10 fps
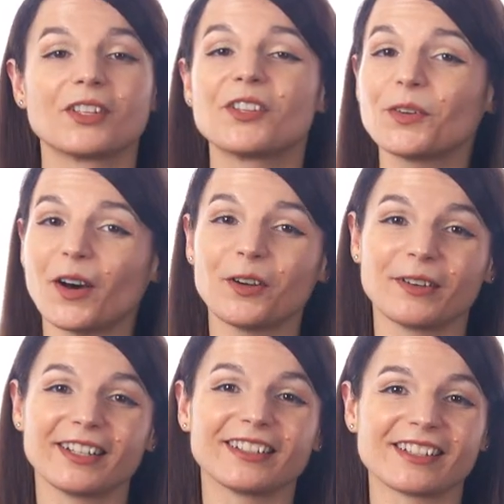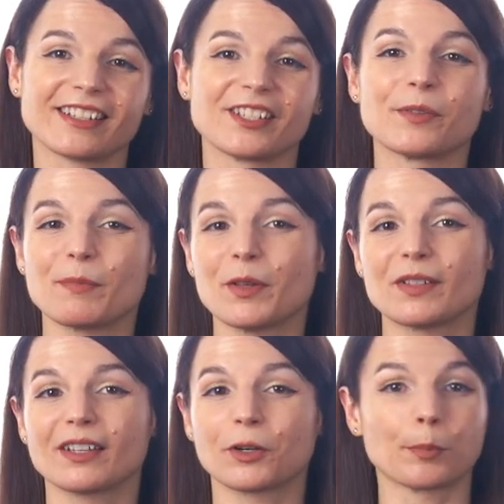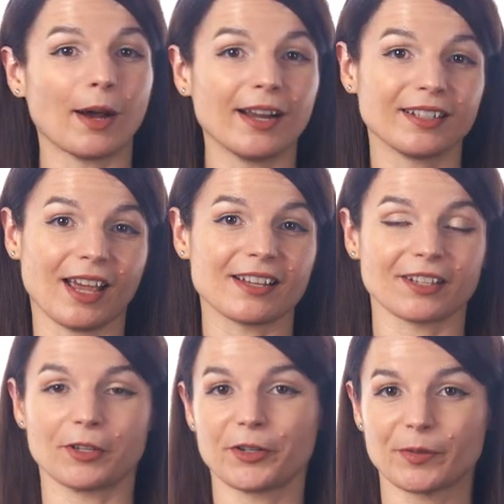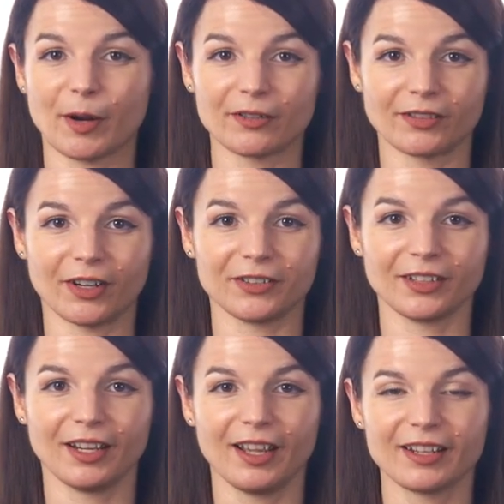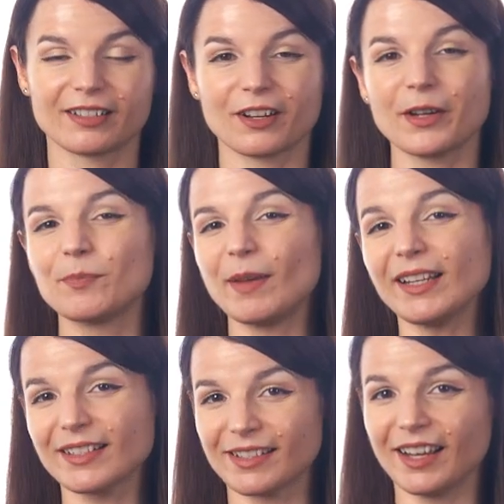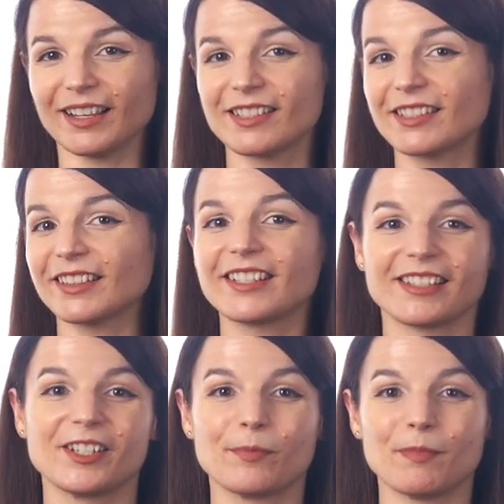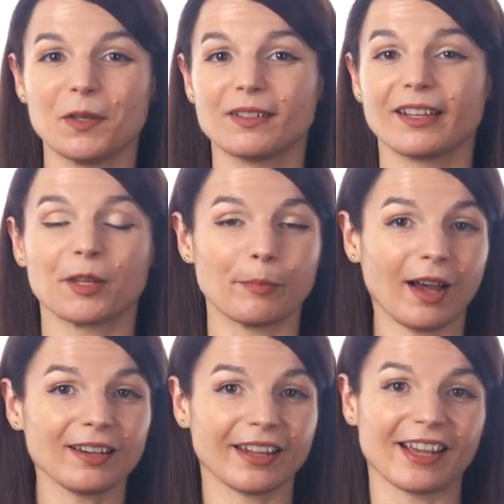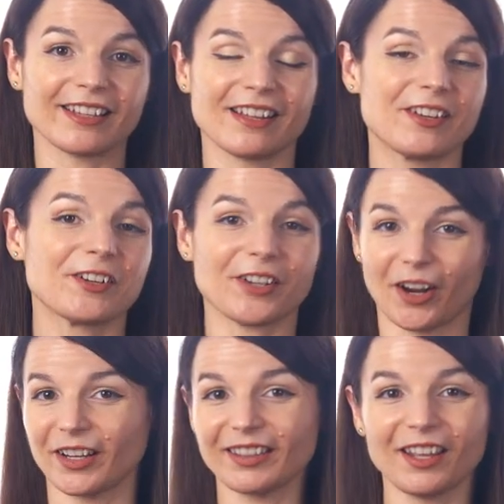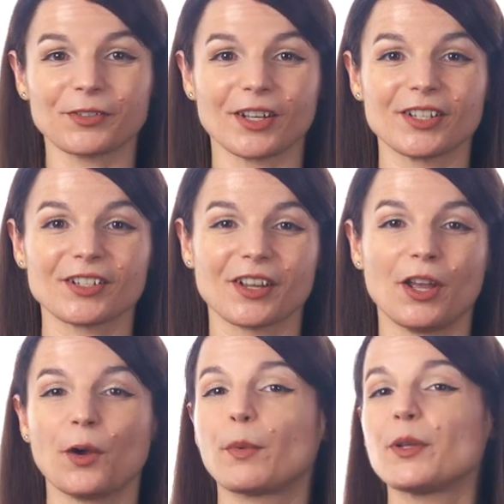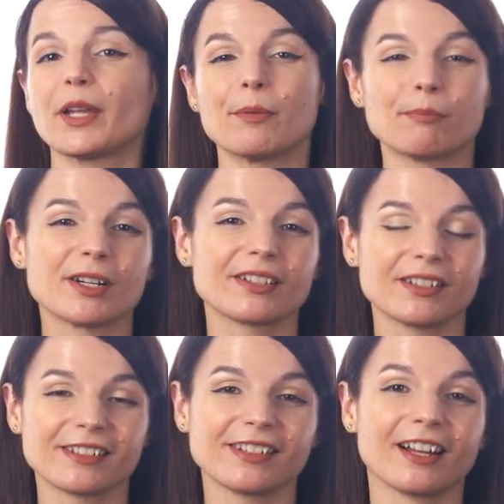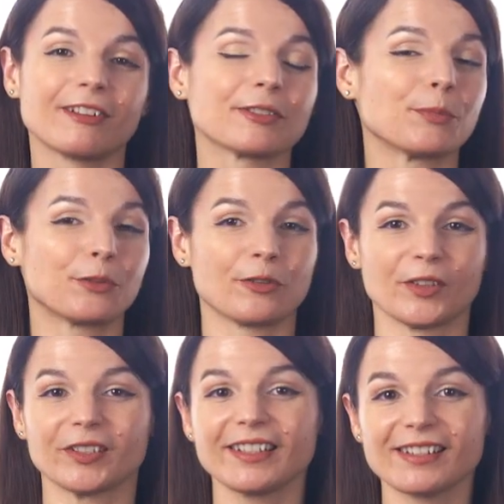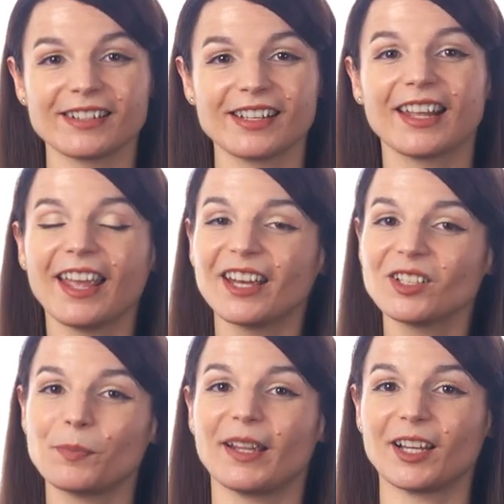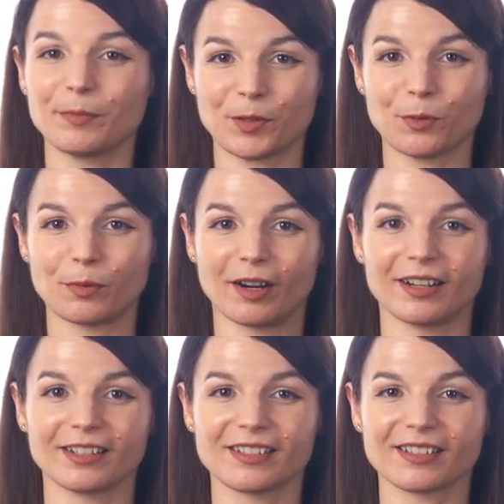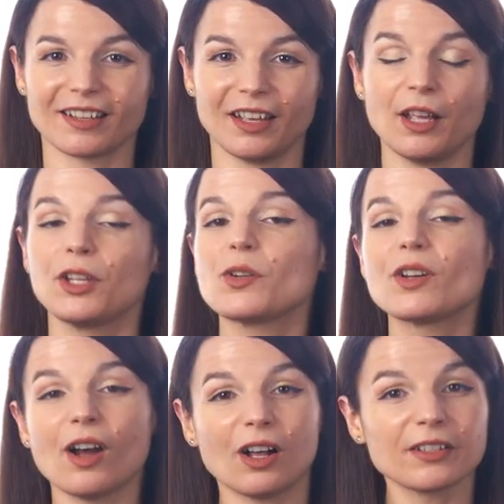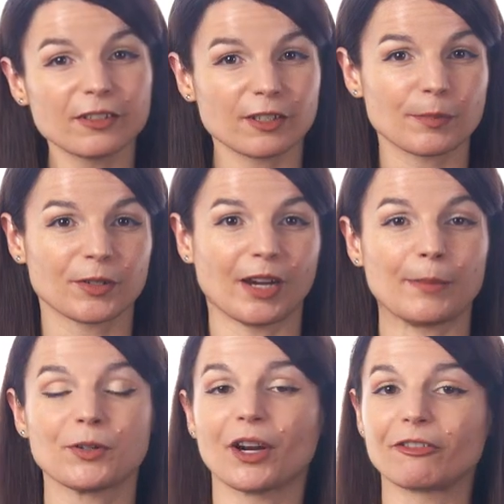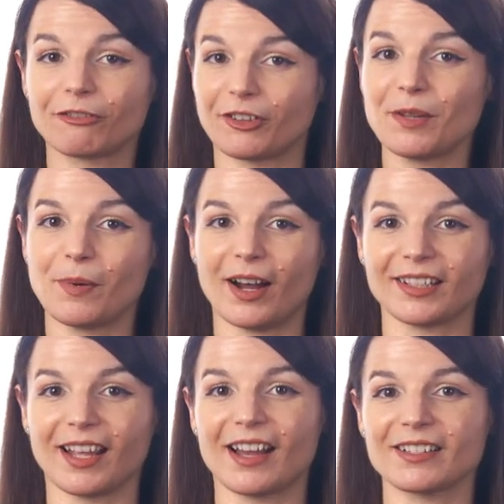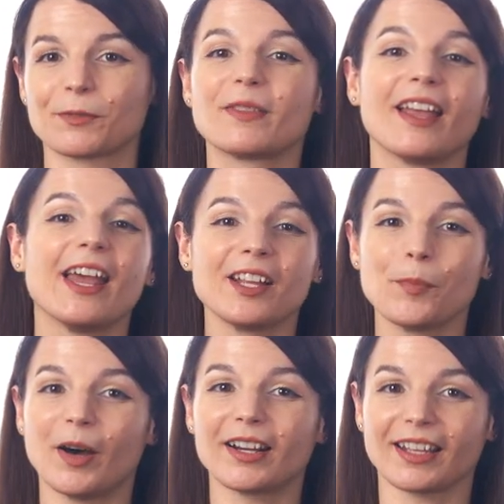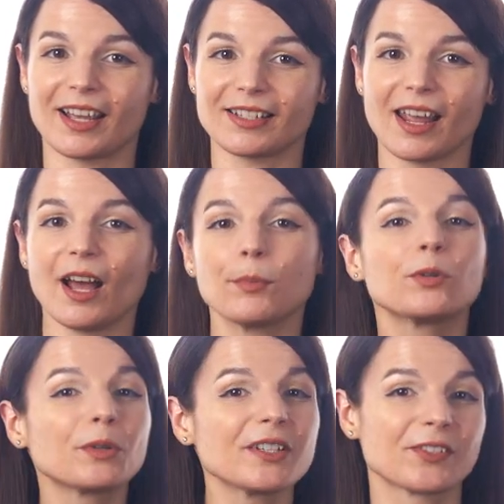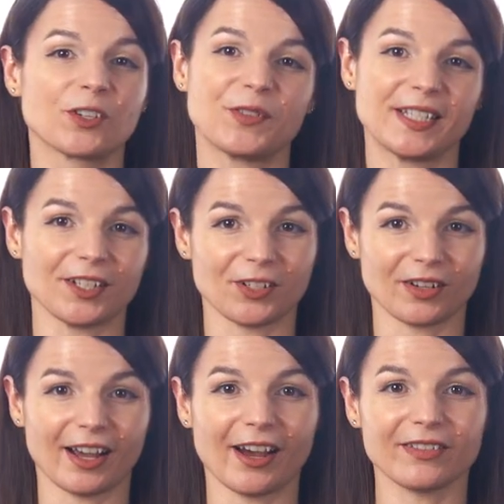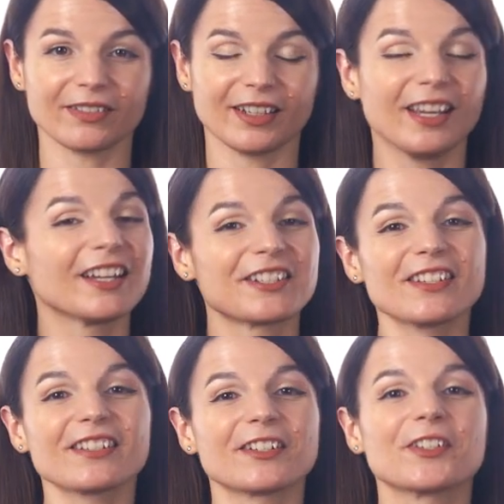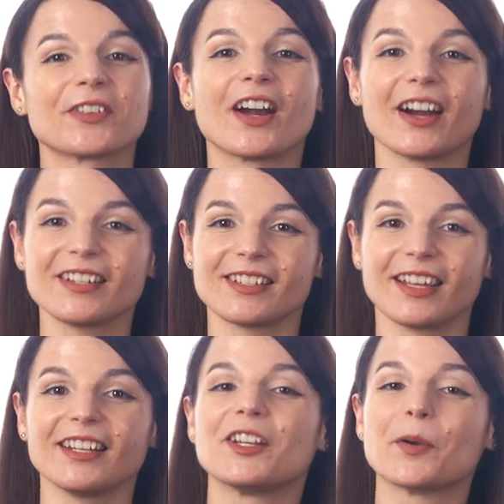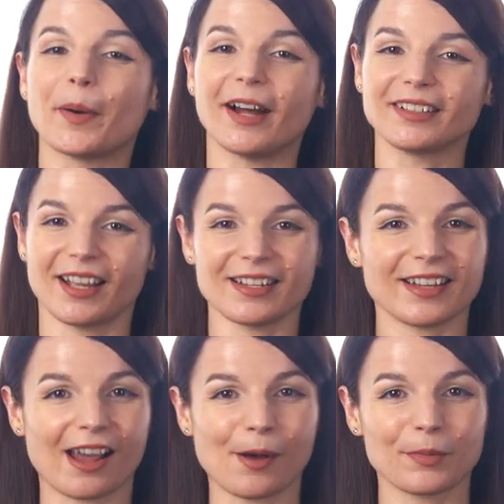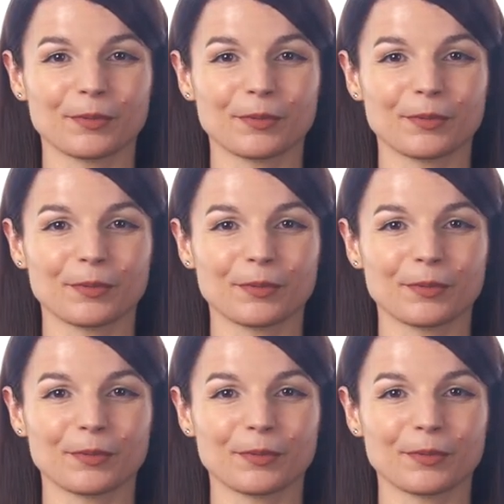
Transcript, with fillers: You already listen to music or podcasts on your smartphone, so it makes sense to listen to music and podcasts in your target language, where you can immerse yourself, improve your listening, and pick up new words. You can also subscribe to our free podcasts with any podcast app or service that you have. Just search for our site in your podcast app.